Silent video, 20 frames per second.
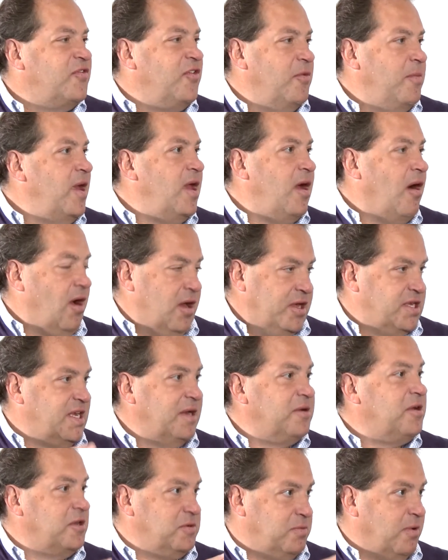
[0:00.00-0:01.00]
for me, I
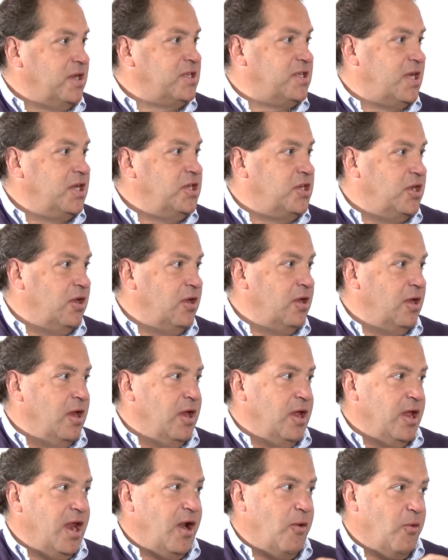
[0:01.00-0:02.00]
sometimes might say to you,
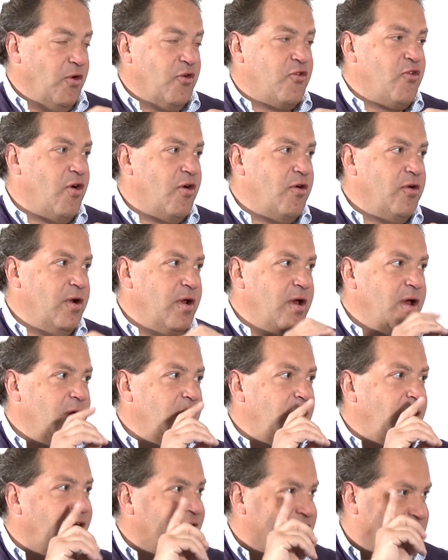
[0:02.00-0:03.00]
you know what, Grant,
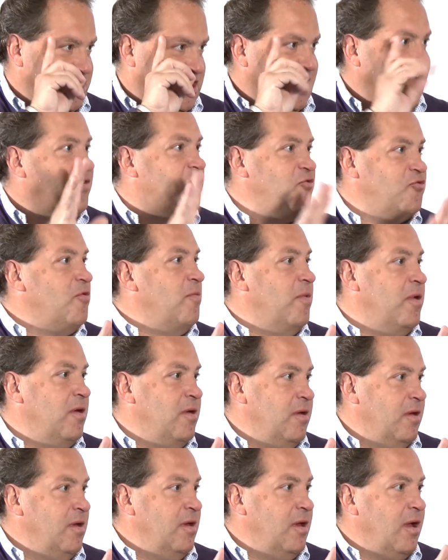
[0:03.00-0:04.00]
I've just left the room.
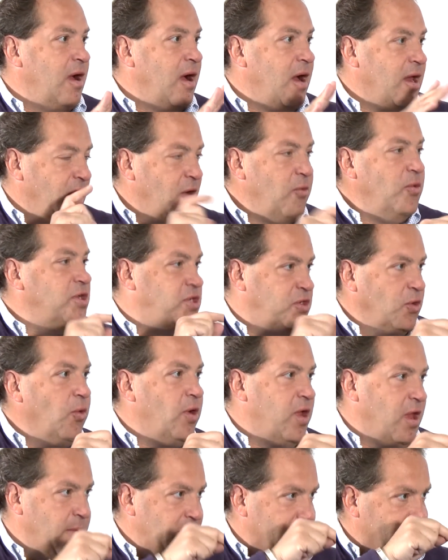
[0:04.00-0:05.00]
I know we're
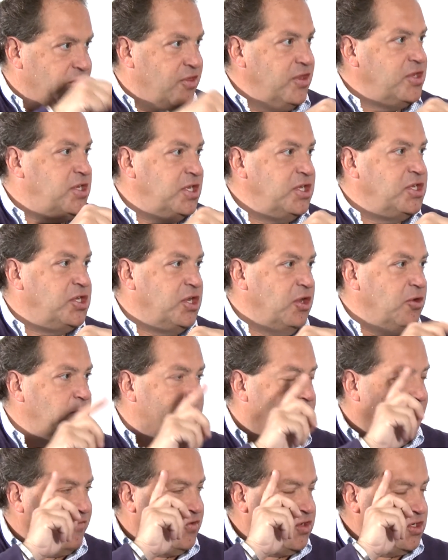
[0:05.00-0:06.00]
talking about this issue,
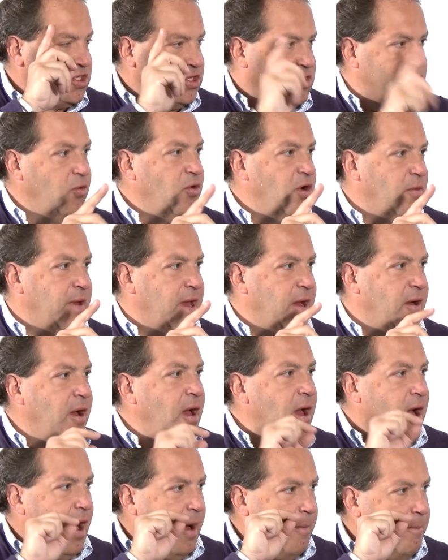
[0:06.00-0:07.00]
but I've just thought about,
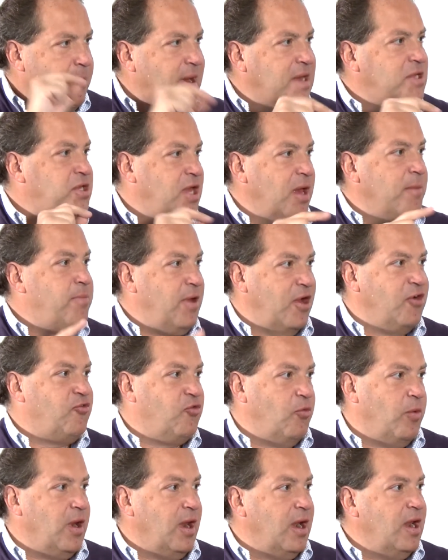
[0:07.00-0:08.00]
I must get
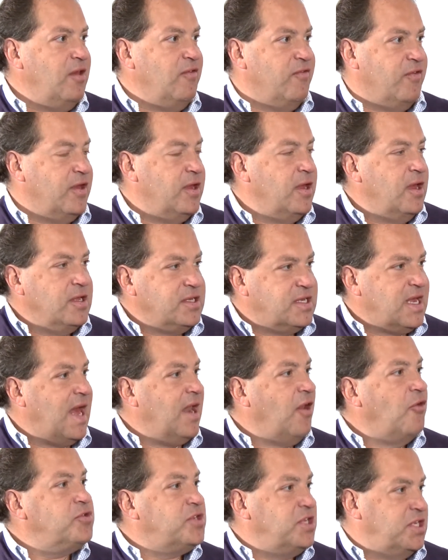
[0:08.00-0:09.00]
petrol when I leave here. So how
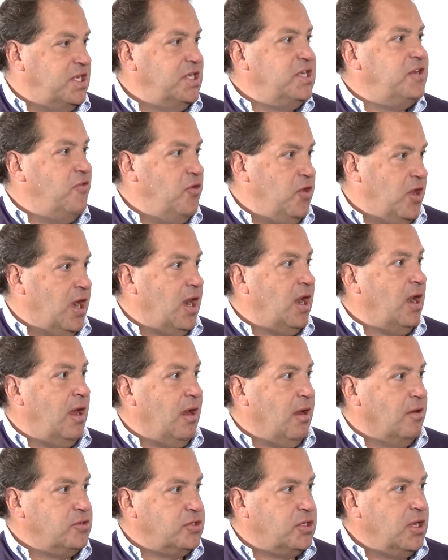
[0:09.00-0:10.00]
long is this interview going to
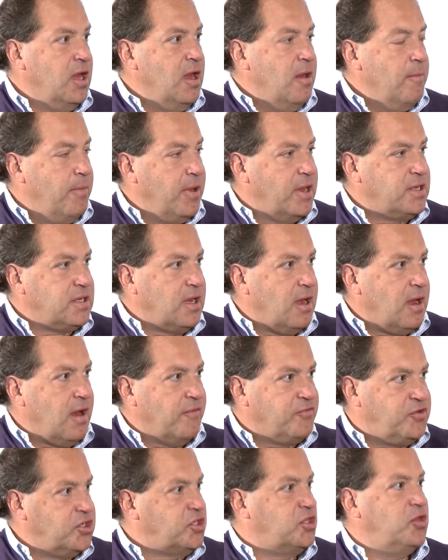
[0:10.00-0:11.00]
last? Because
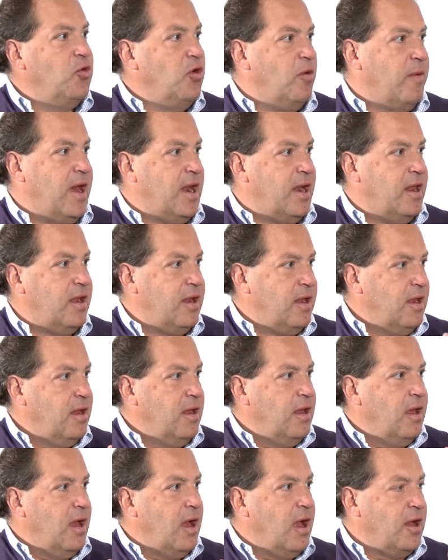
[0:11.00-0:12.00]
I've just thought about it.
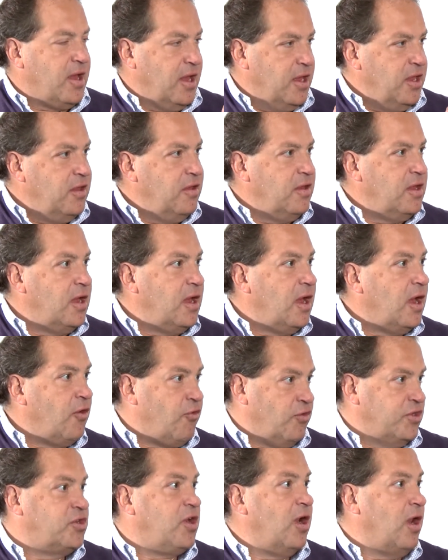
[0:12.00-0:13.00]
Okay,
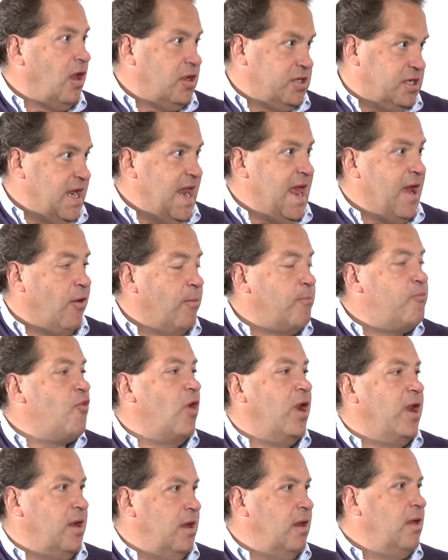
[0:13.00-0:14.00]
it's going to last an hour.
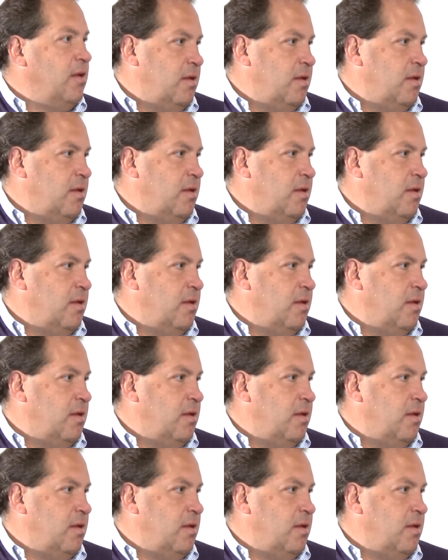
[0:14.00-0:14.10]
Brilliant.